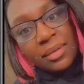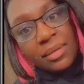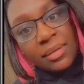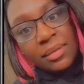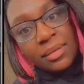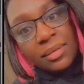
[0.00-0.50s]

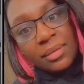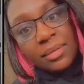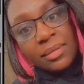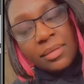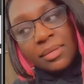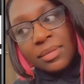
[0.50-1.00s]

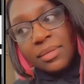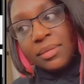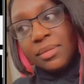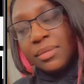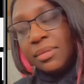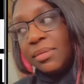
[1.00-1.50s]

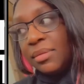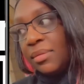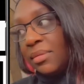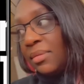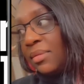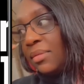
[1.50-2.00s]

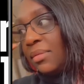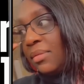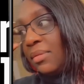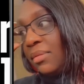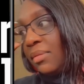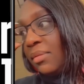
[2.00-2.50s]

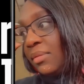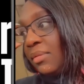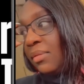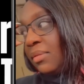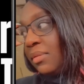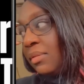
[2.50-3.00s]

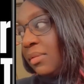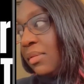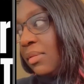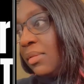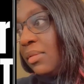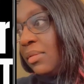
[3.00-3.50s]
[no speech]